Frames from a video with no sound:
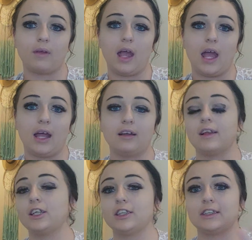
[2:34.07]
and
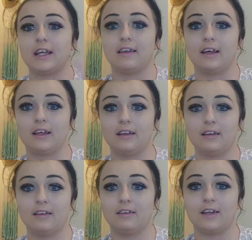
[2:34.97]
let's just
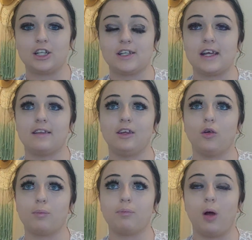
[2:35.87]
say
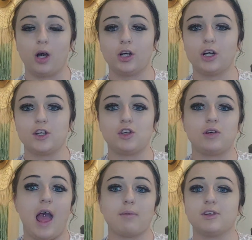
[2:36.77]
your partner is
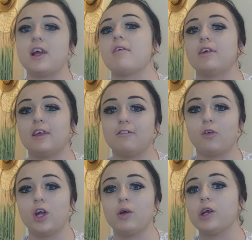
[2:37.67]
doing absolutely everything
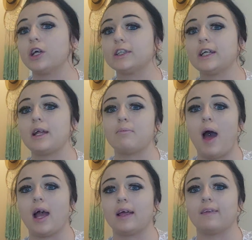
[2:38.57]
for you and you're sitting
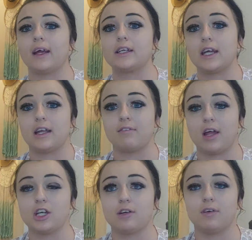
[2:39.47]
back and like taking
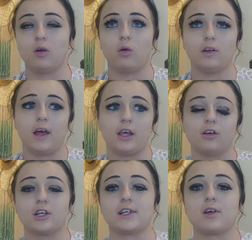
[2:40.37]
advantage of it, or like
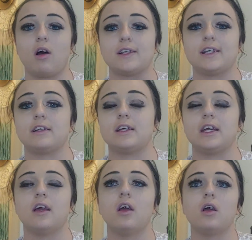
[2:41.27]
you're just
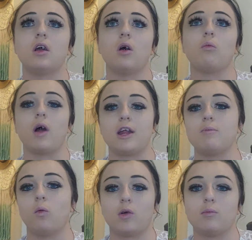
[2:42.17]
constantly wanting
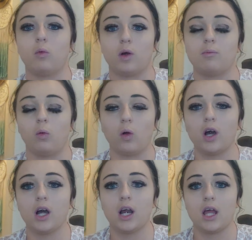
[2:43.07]
more and more and more,